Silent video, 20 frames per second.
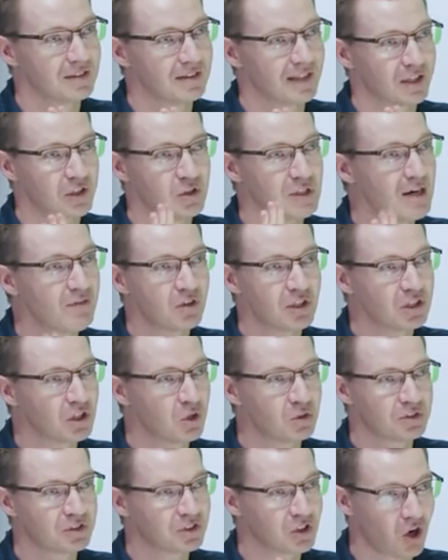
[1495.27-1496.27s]
Like, you're never going to
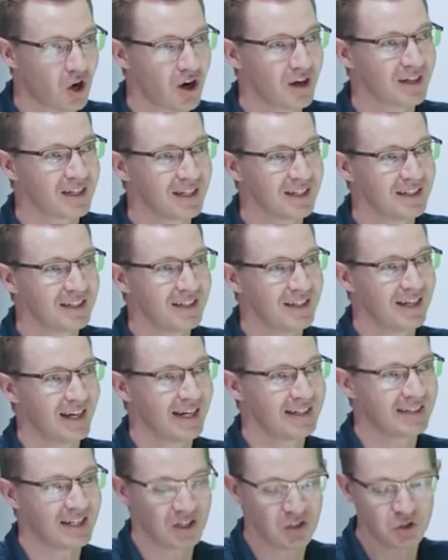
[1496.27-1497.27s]
go to Target
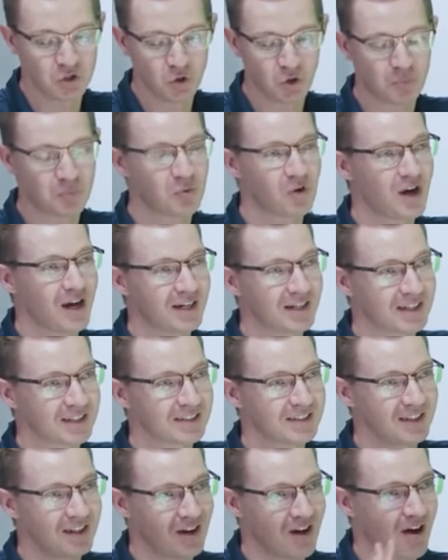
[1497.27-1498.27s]
and get your
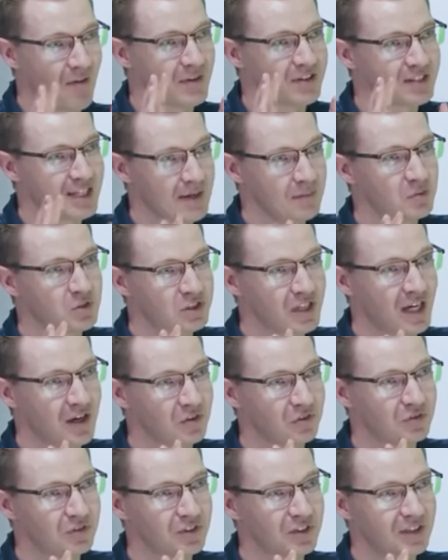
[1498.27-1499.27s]
product on the same
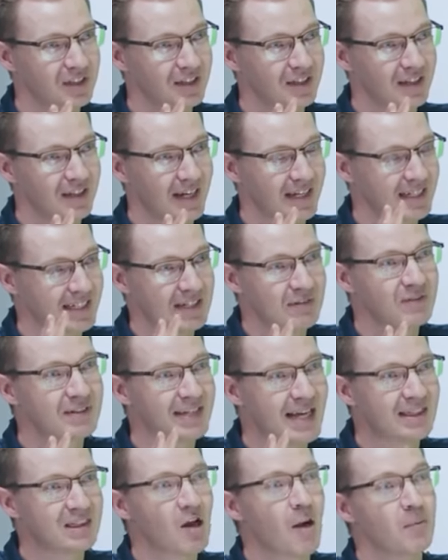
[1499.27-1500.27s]
shelf and even
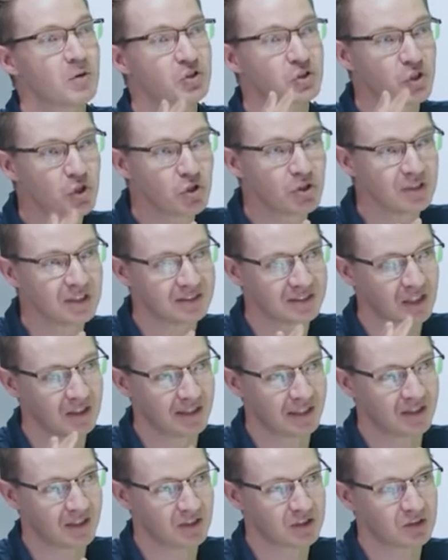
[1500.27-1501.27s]
get the opportunity to sell
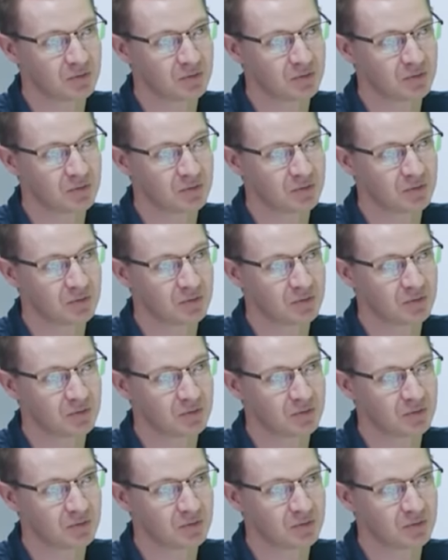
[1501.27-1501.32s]
that